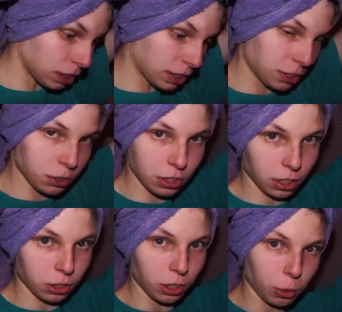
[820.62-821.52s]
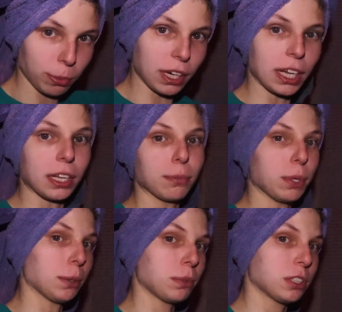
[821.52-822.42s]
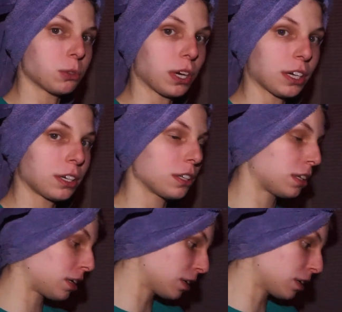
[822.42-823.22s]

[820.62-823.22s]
Like, usually I'll go home and edit, but I've been so tired and then